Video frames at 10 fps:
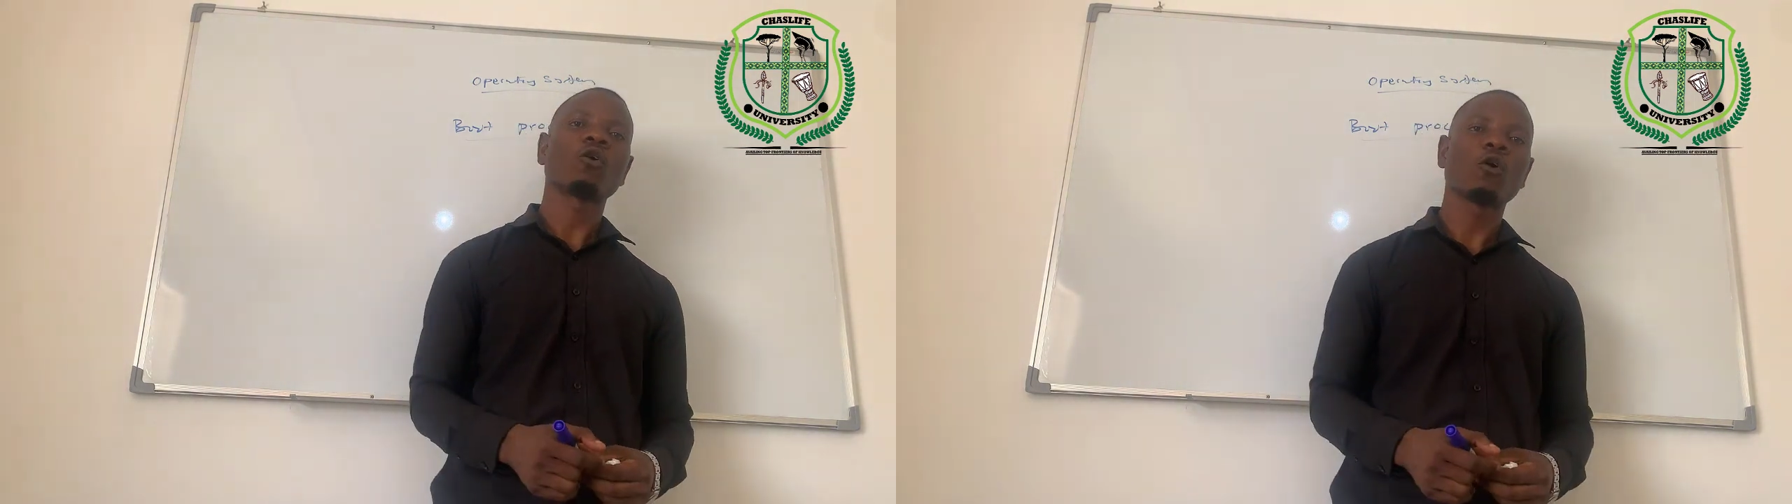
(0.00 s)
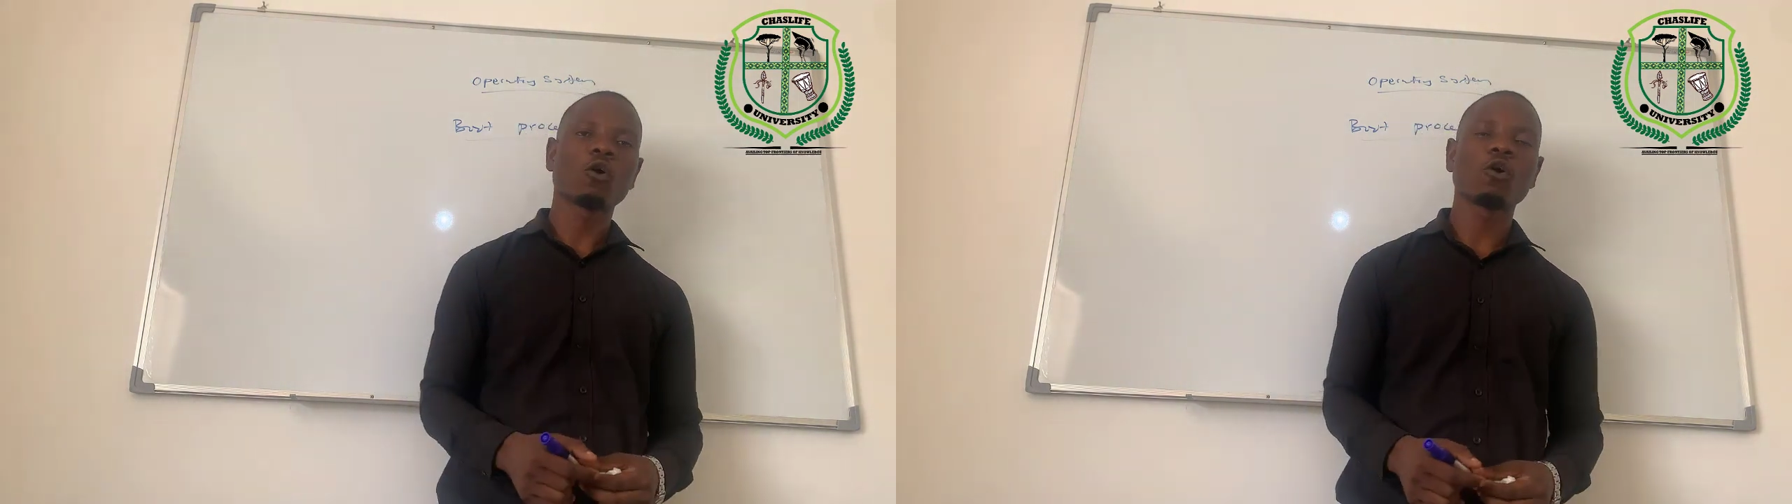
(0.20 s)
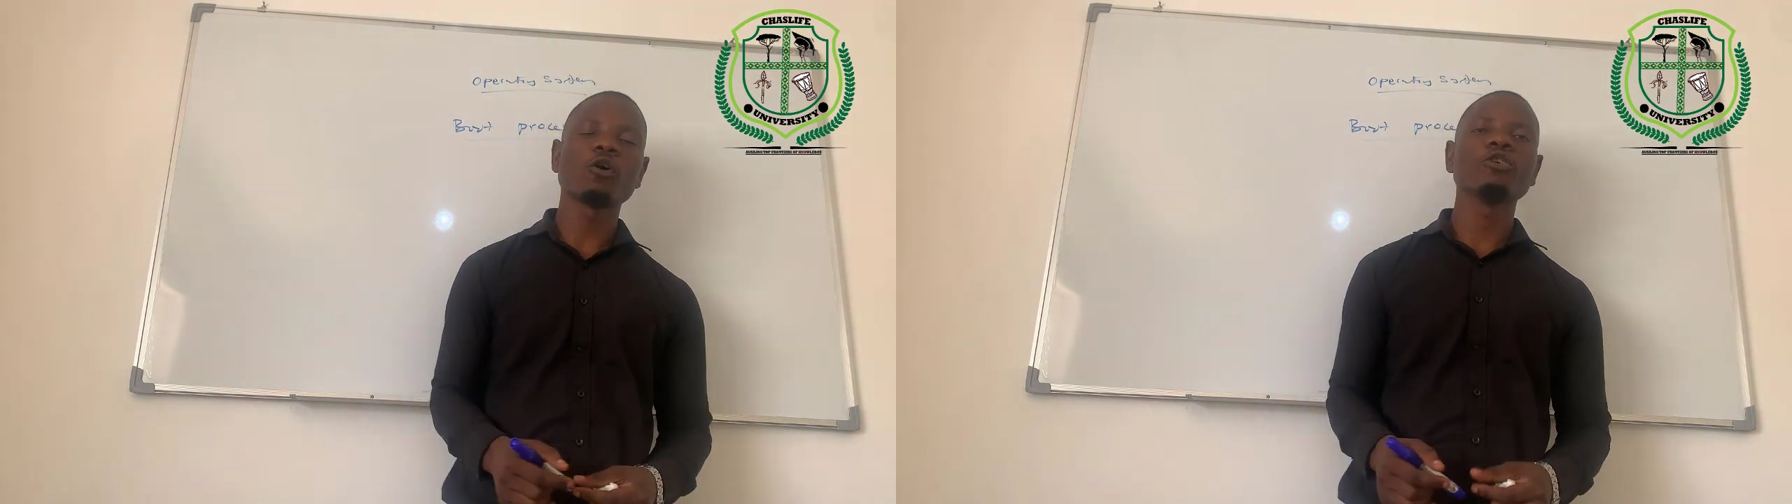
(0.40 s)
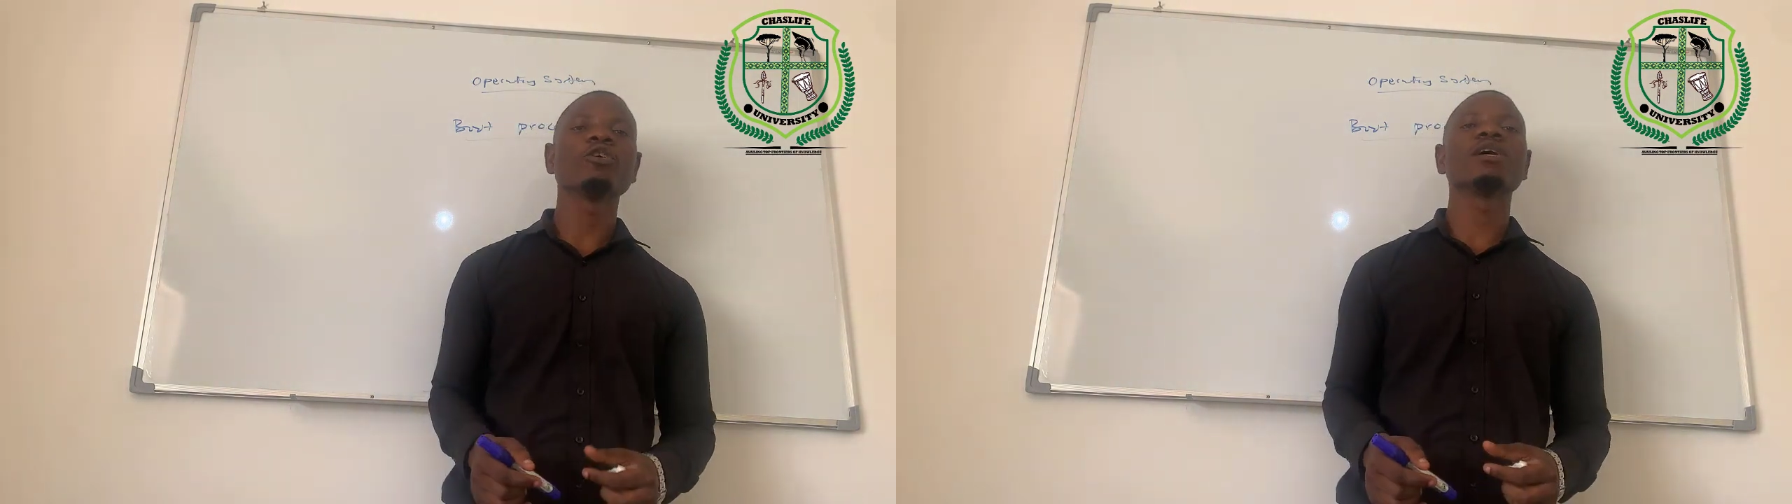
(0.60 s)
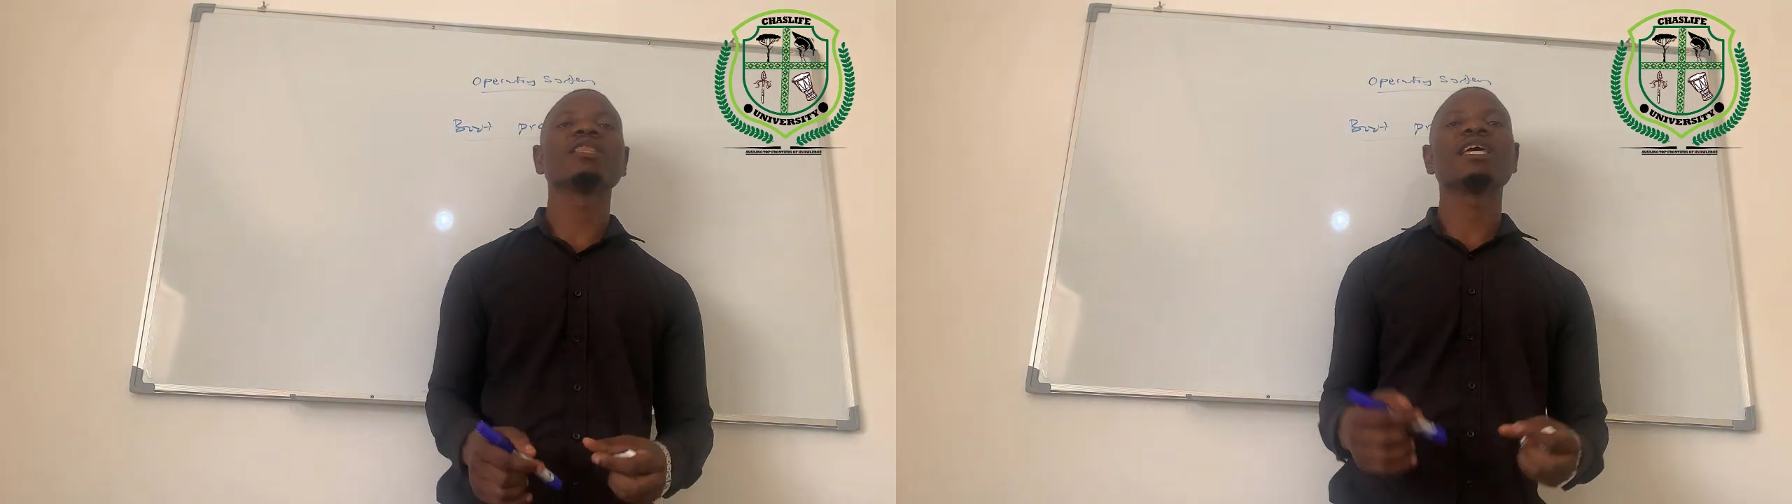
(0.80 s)
or
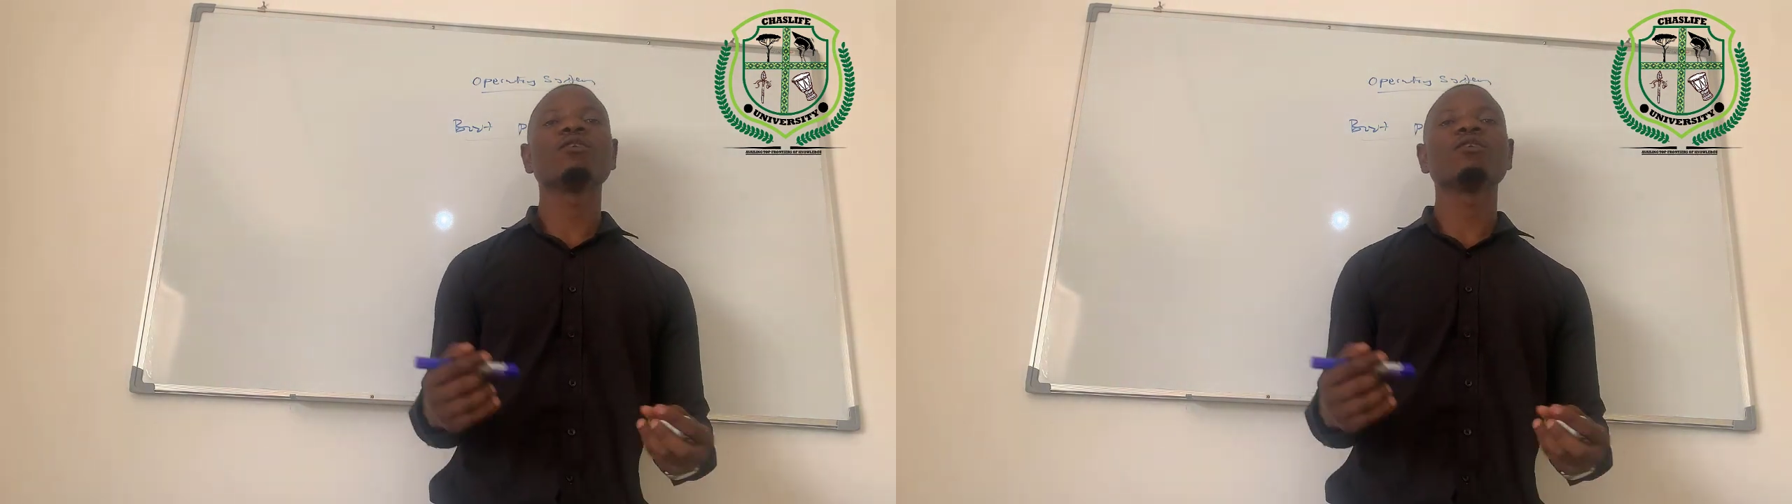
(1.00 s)
the